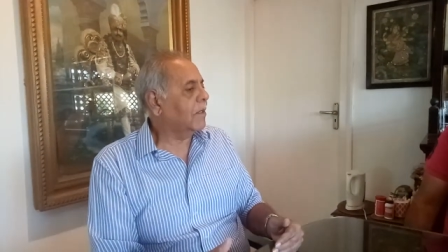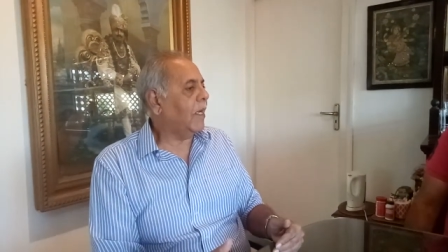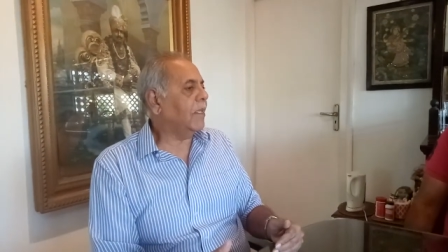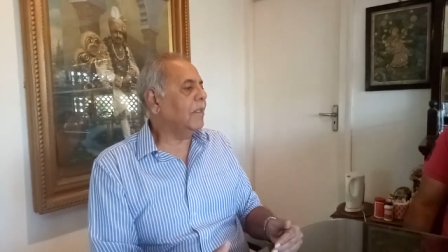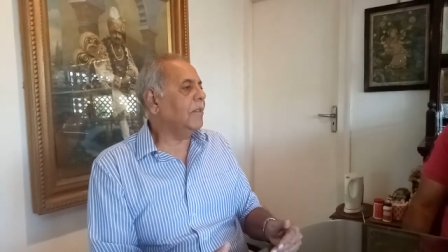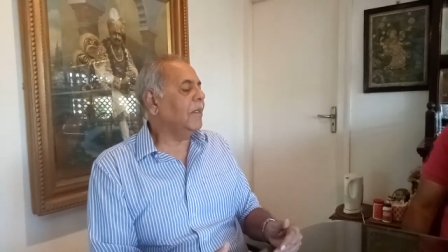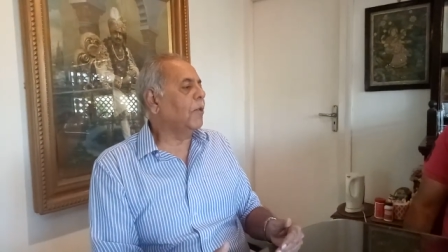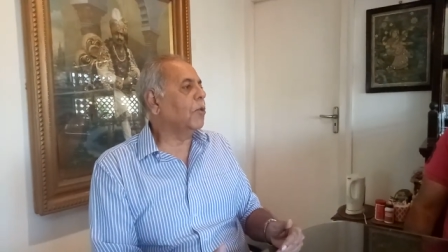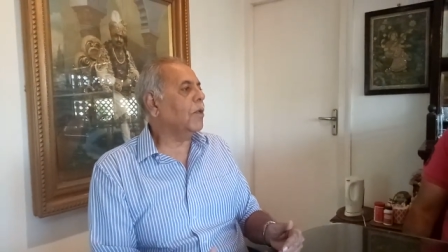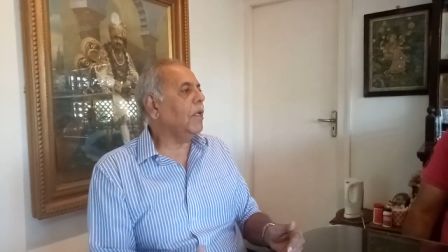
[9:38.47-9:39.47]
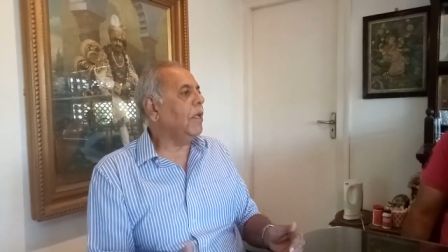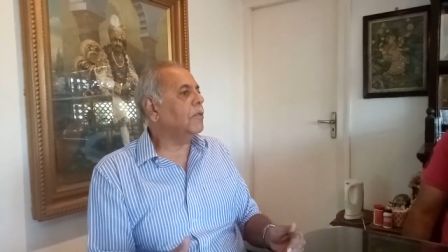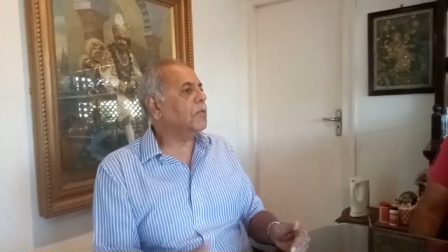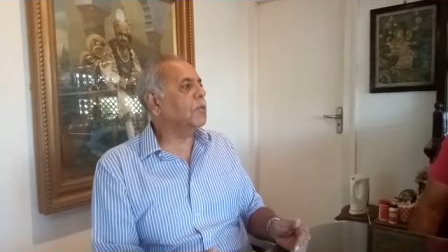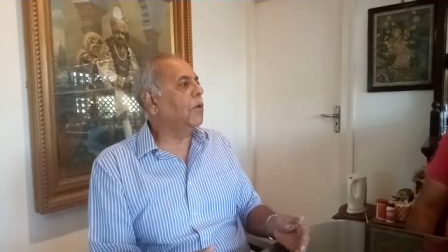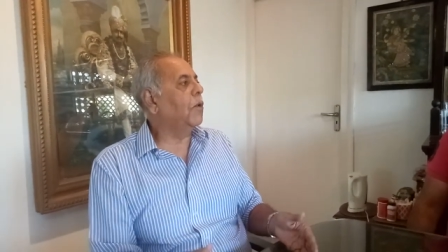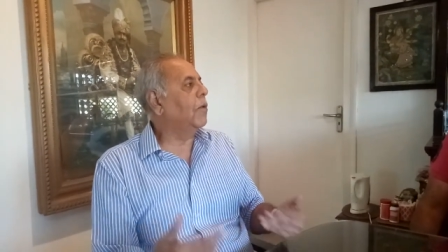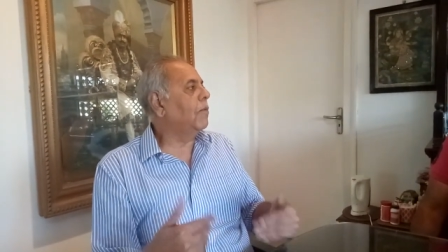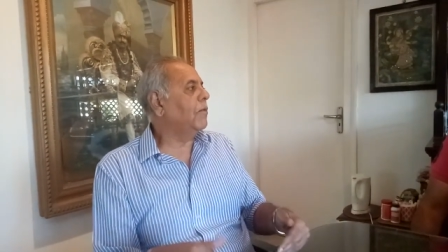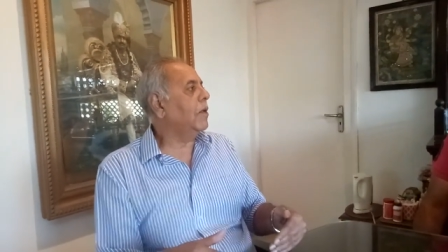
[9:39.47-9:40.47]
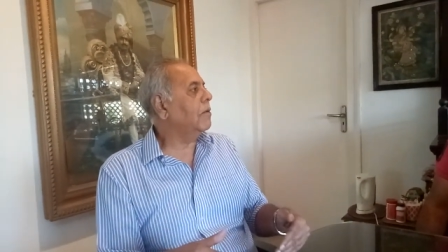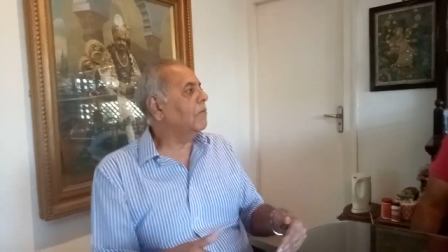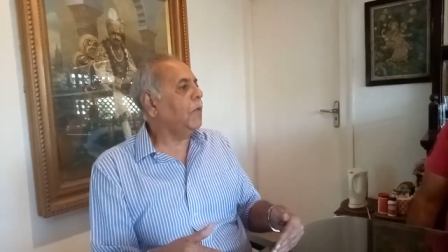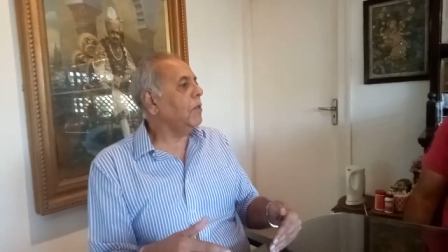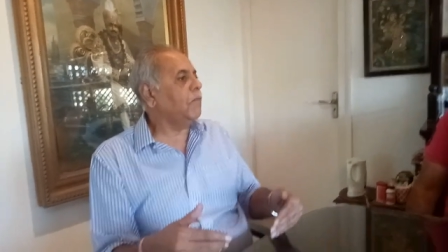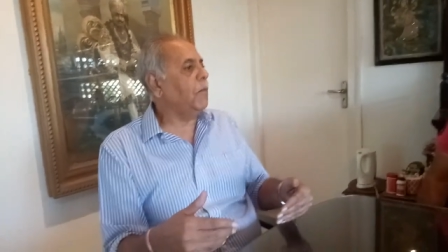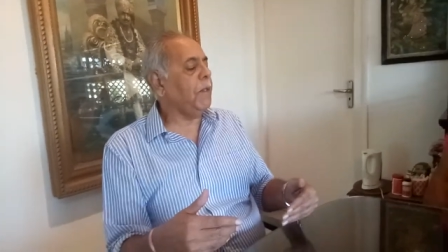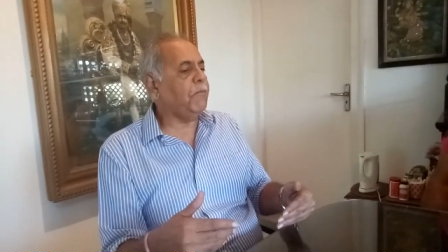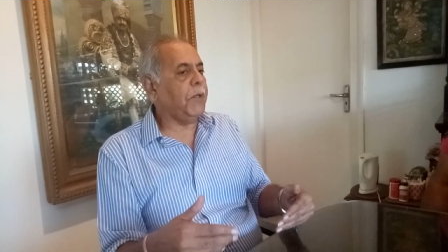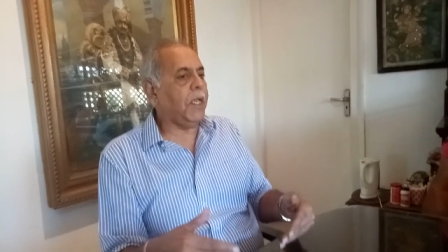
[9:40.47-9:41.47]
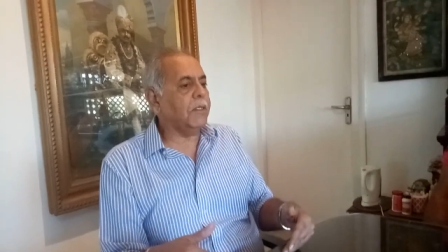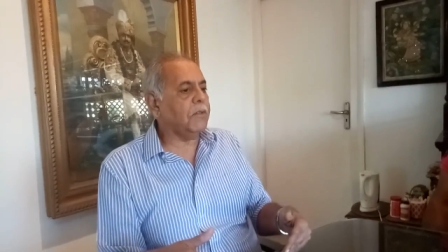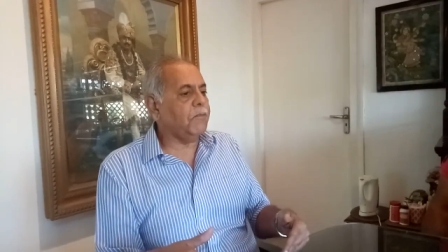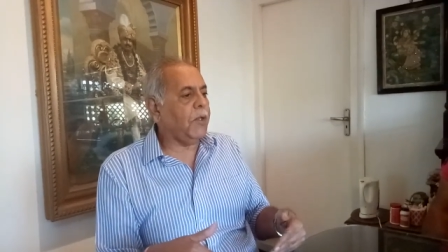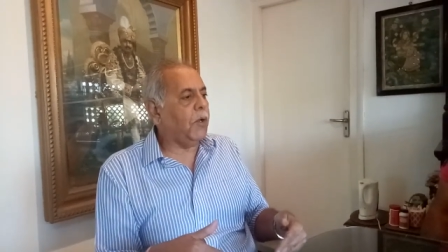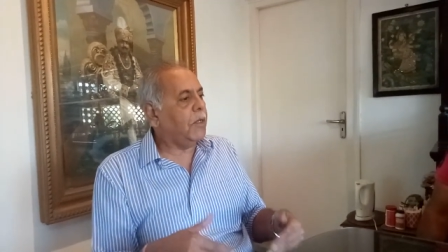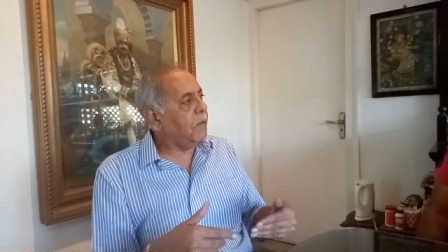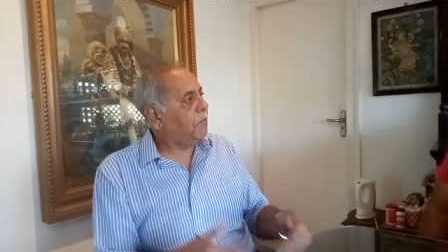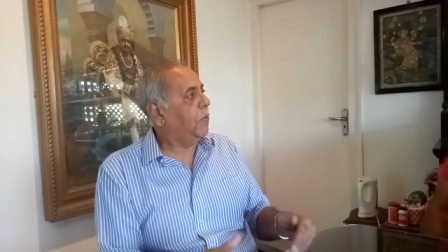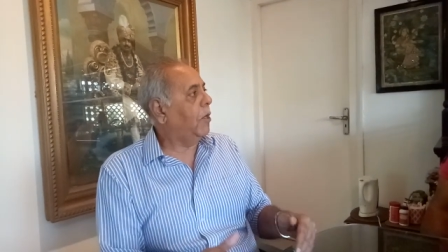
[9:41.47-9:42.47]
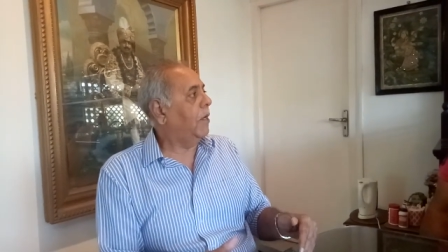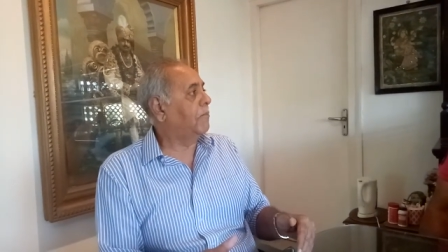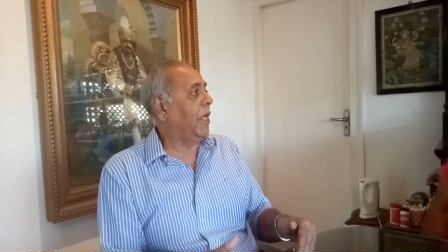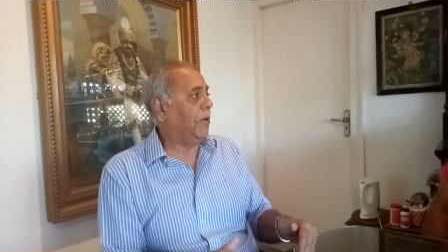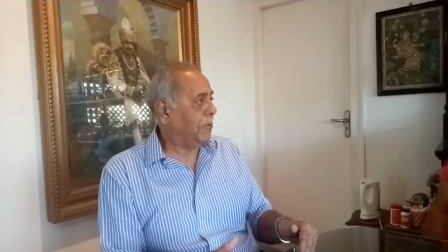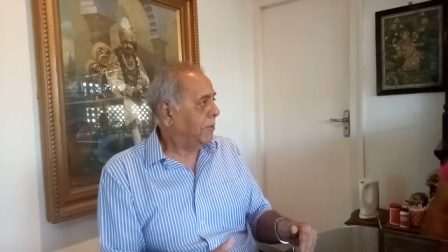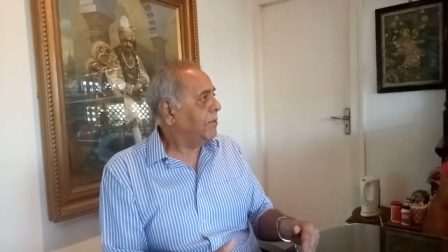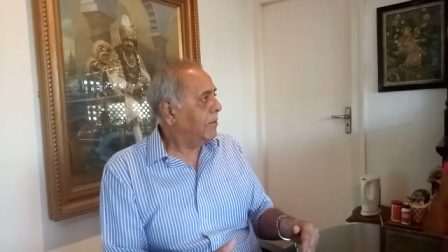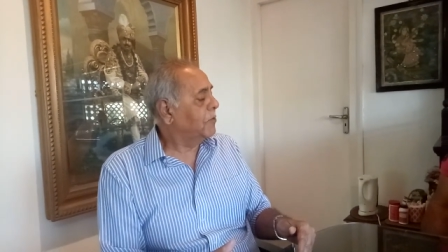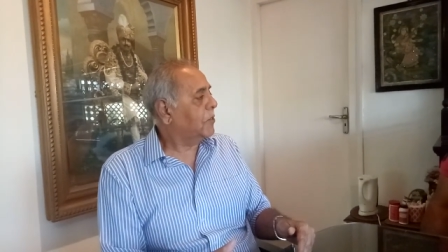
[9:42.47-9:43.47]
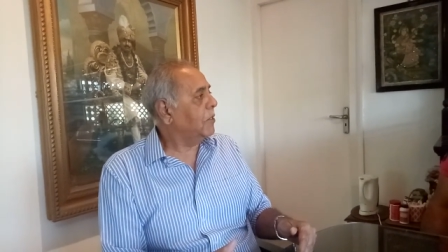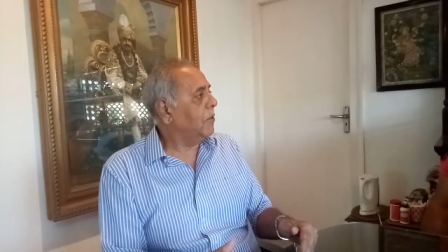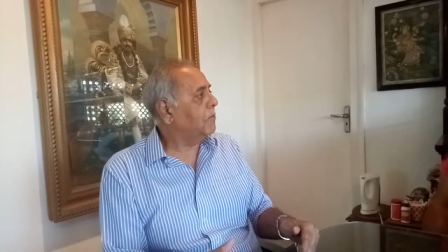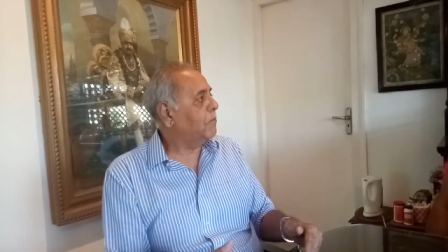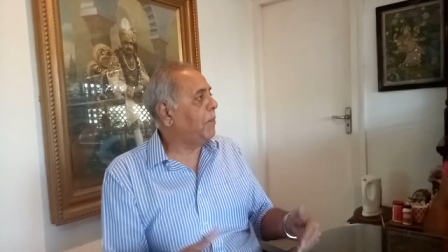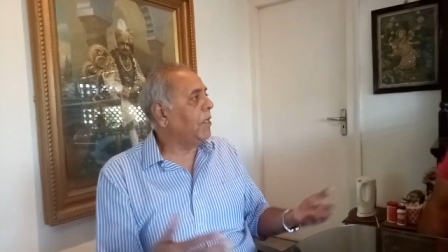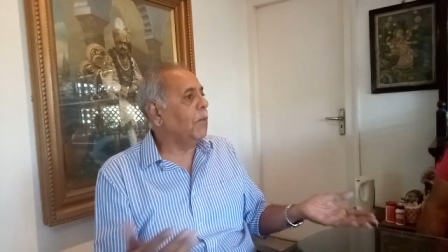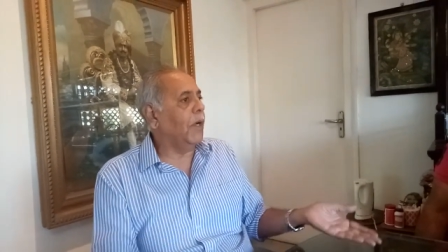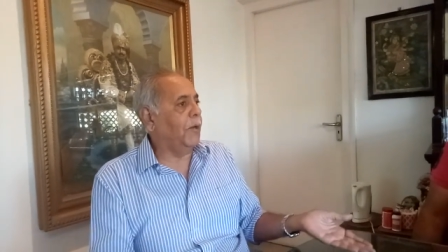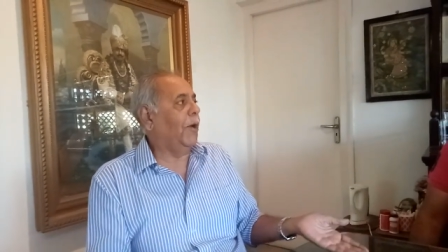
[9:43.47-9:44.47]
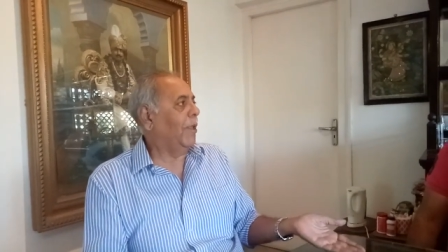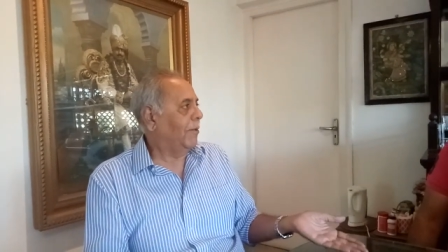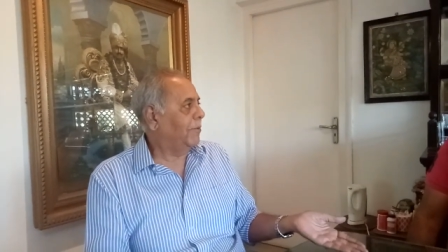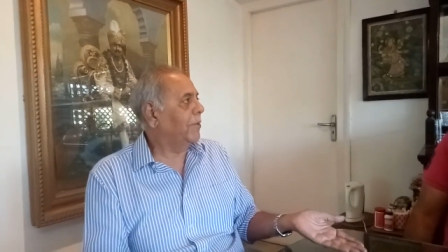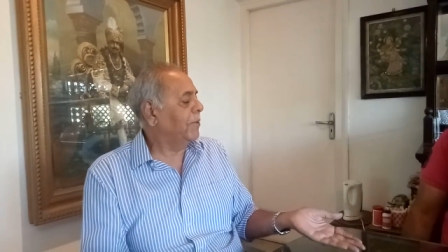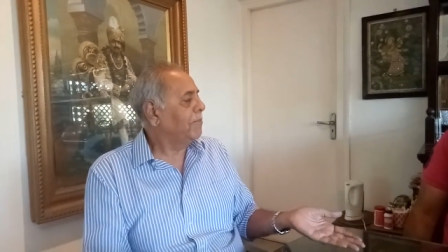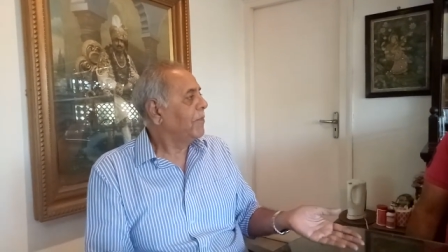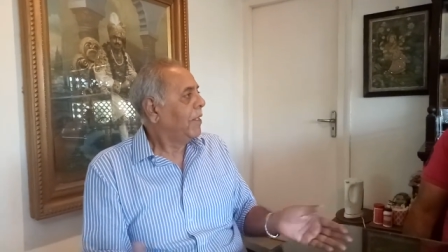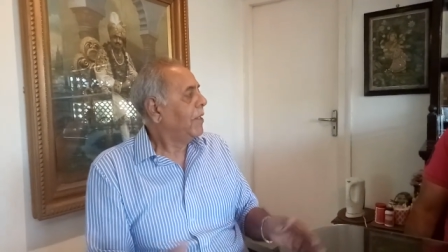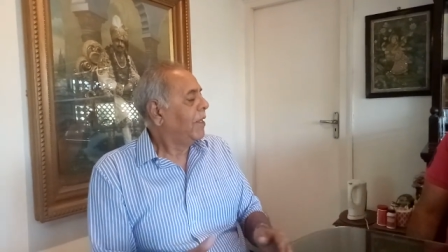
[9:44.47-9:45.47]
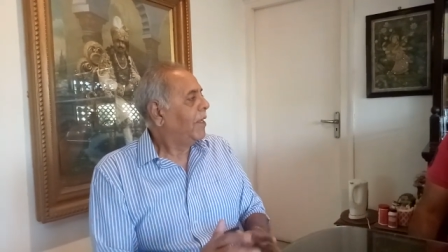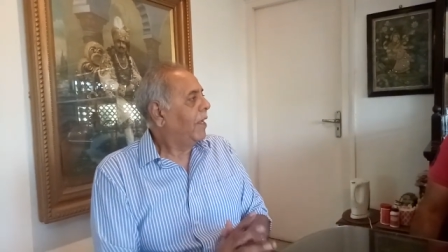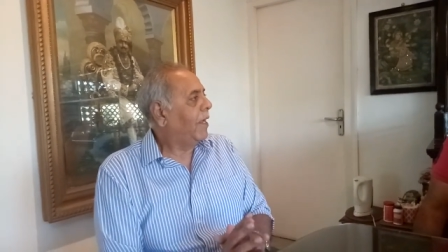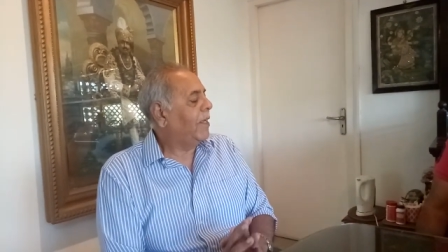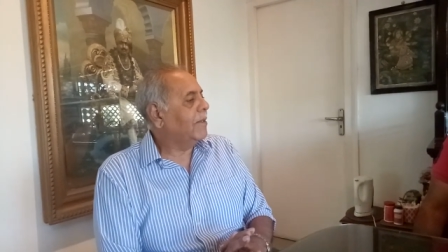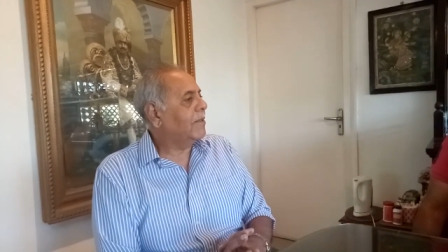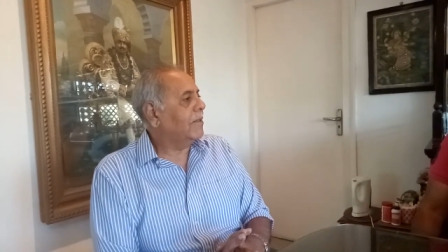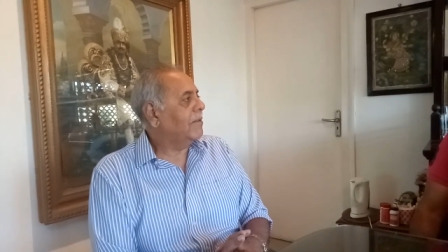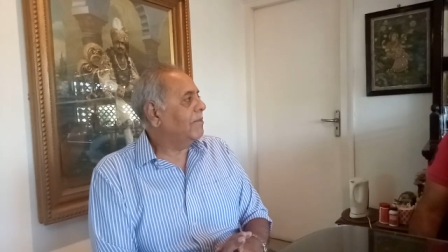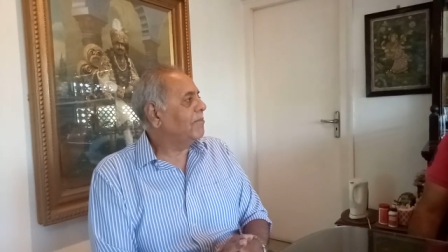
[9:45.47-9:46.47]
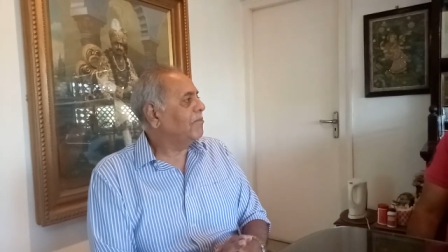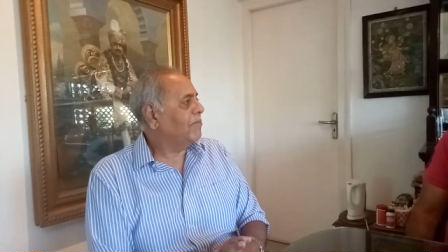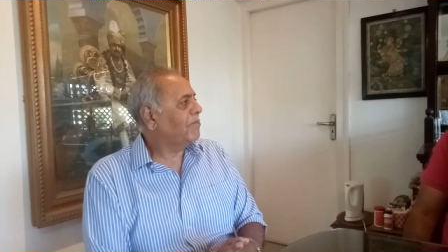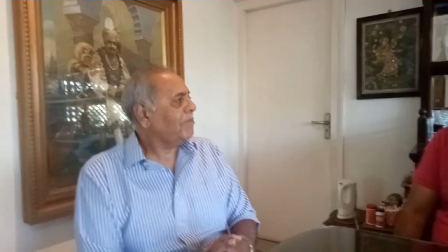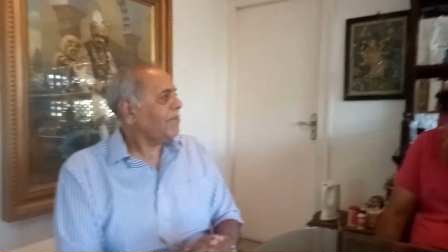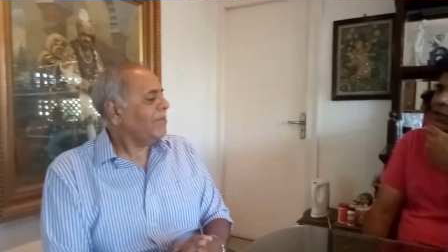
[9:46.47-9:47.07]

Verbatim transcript: rather than looking as to, oh, we, we, we feel as if we are already 4 love down instead of sure. being 1 all, you know. and demoralized get